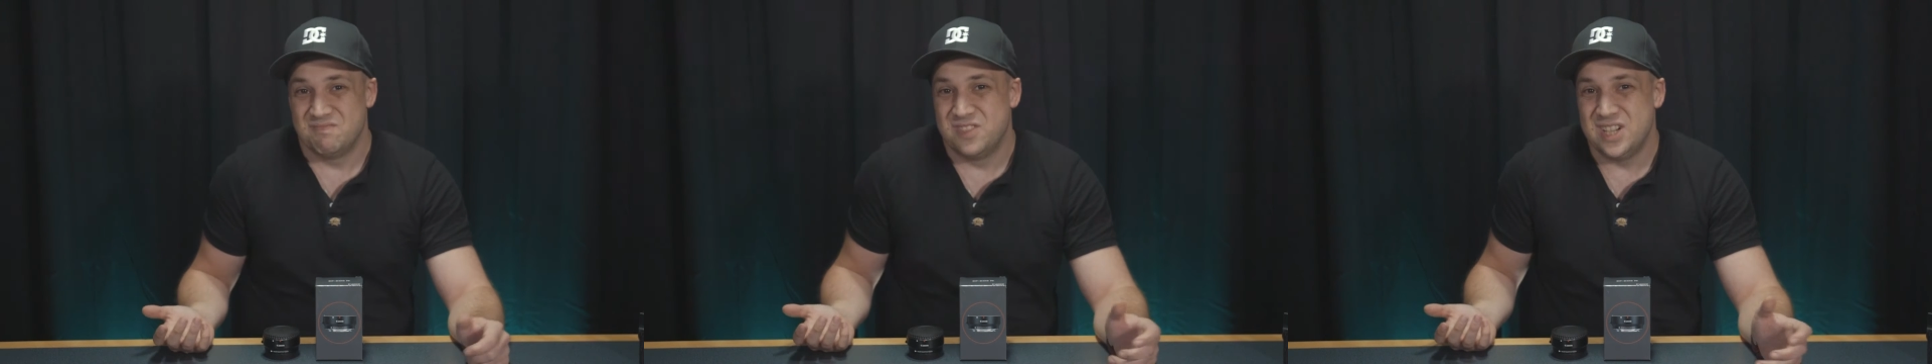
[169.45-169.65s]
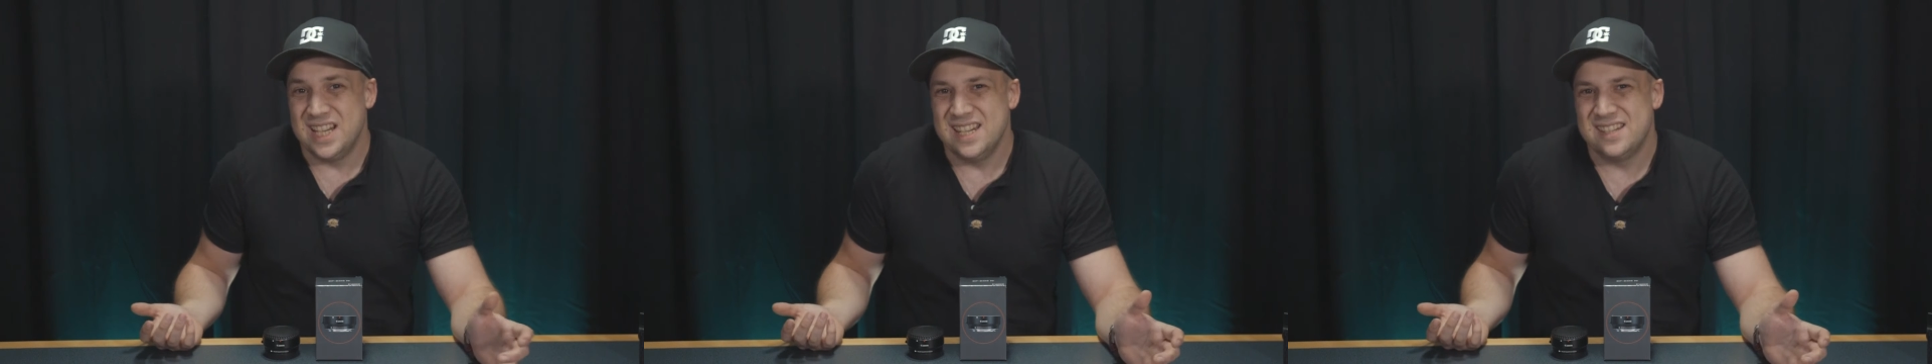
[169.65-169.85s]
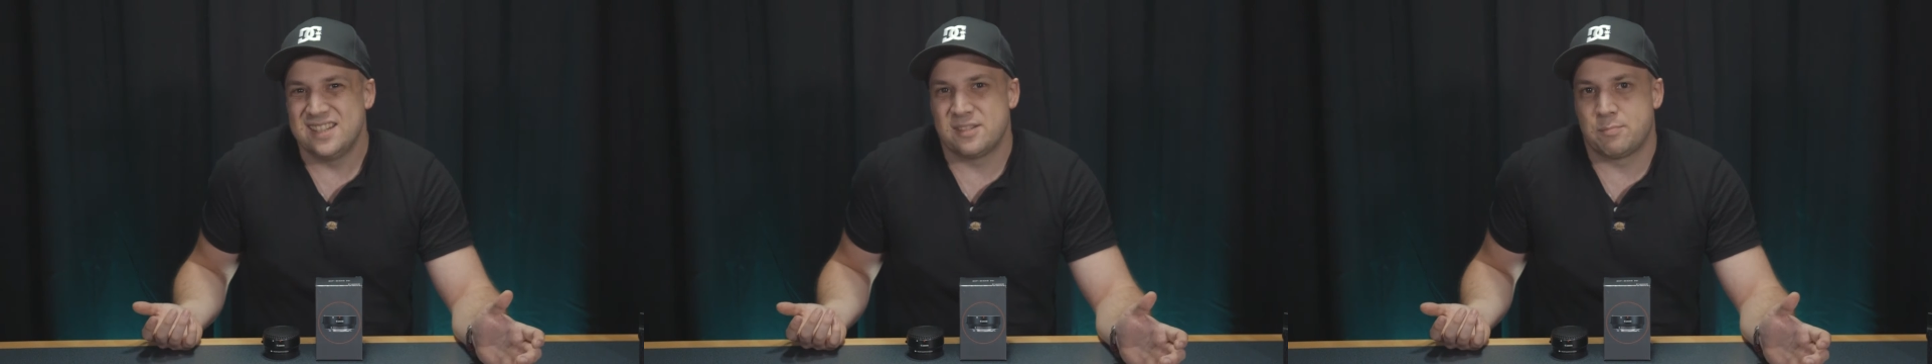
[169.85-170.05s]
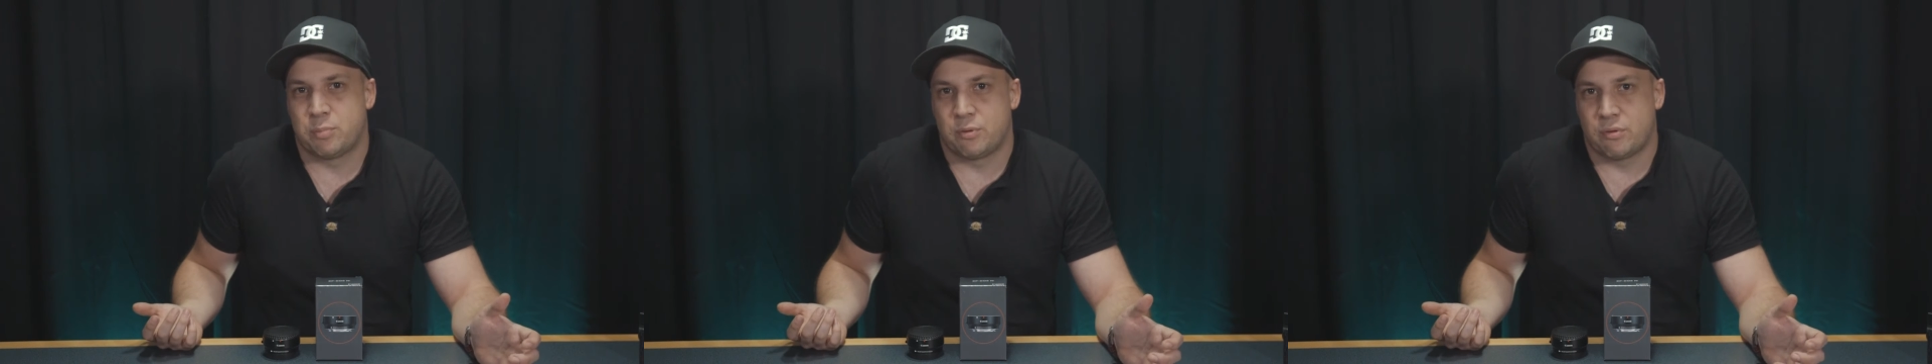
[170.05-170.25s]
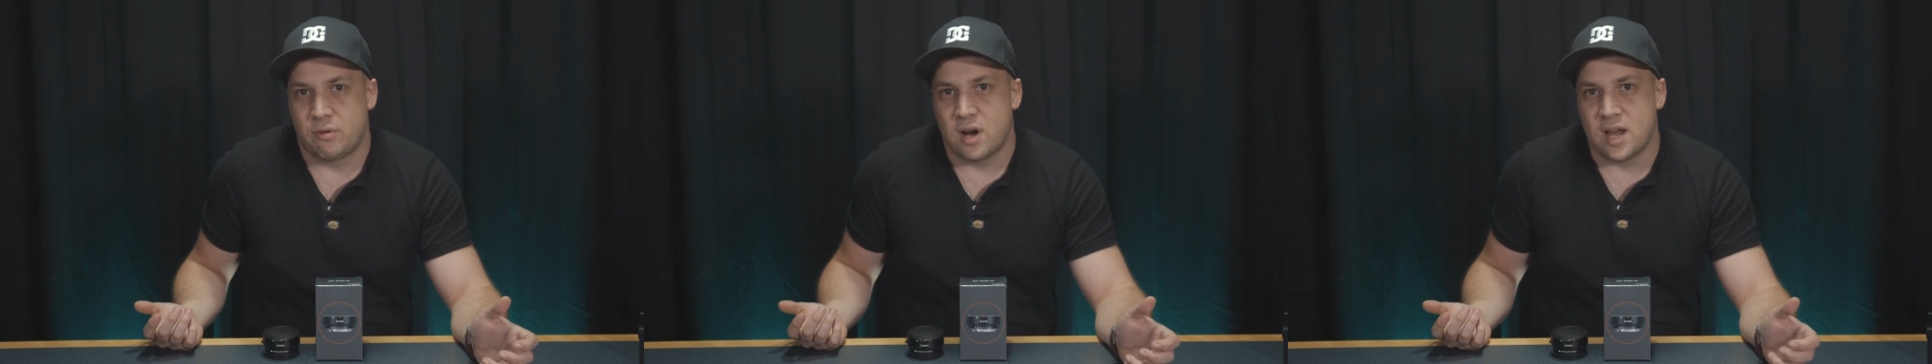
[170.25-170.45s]
really is its
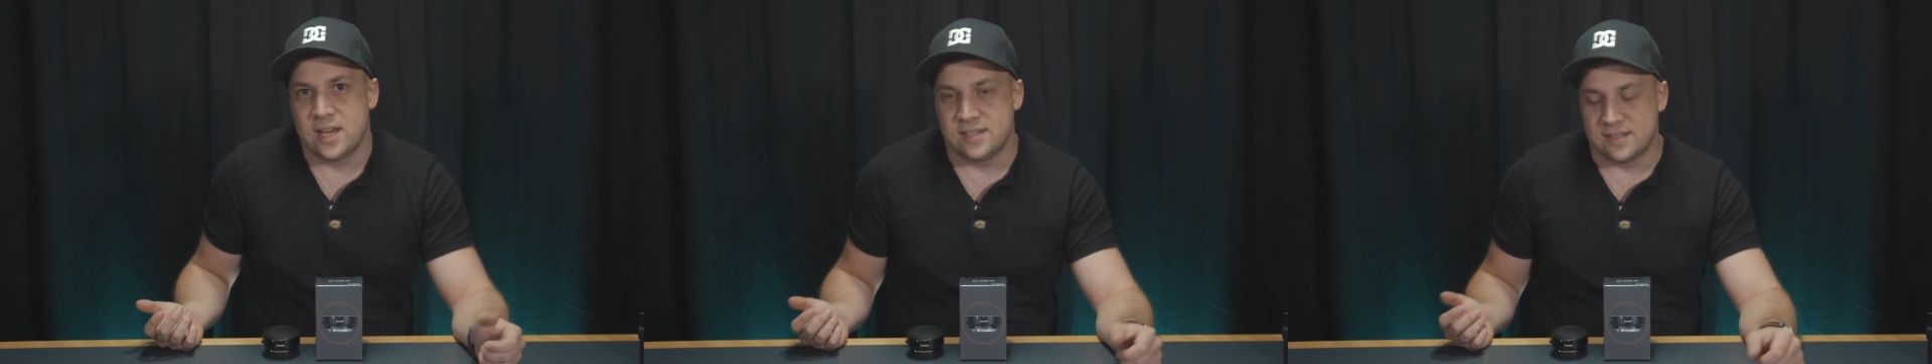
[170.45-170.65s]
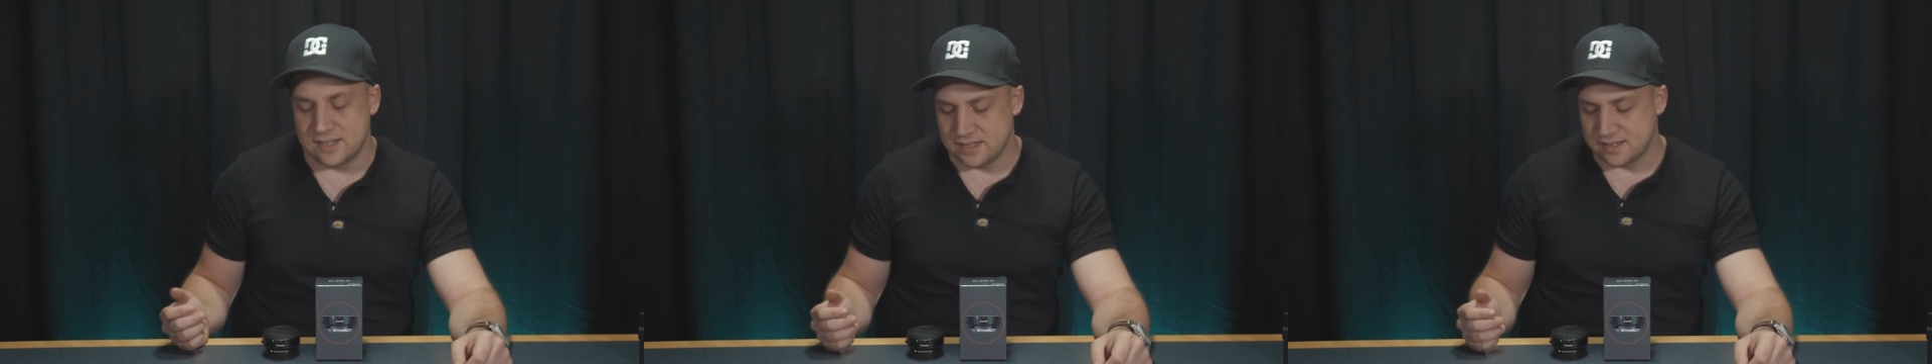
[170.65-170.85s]
price.